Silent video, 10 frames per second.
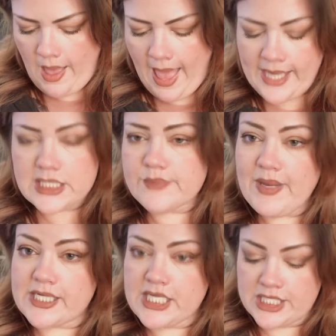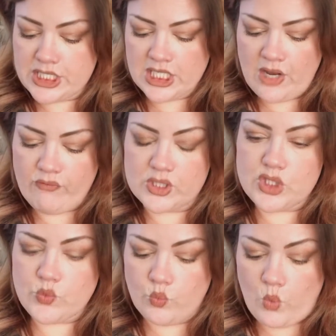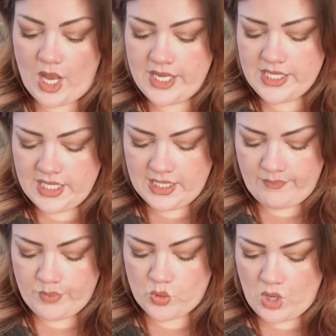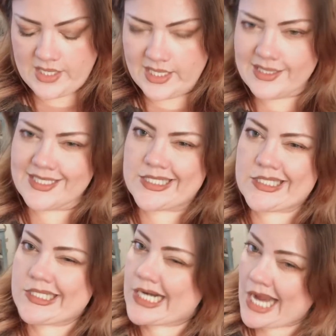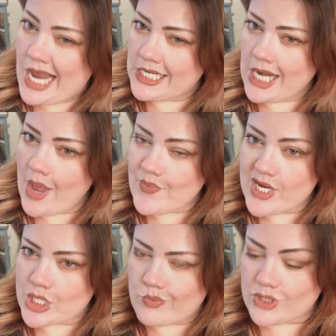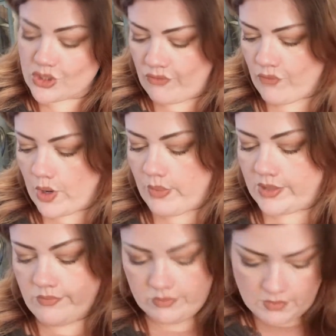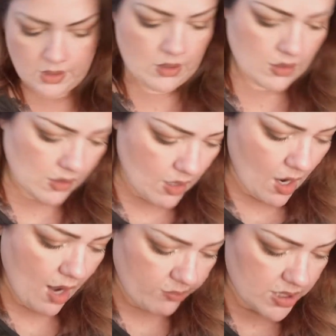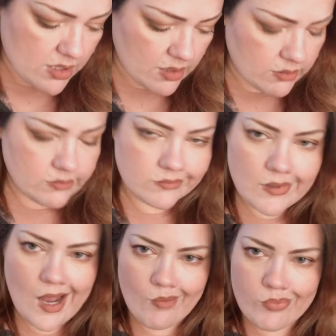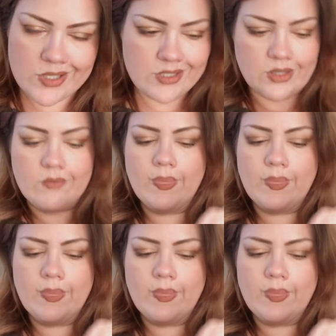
expectation of what you want in a product, and they're kind of not meeting them so far, but not a big deal. Not a big deal.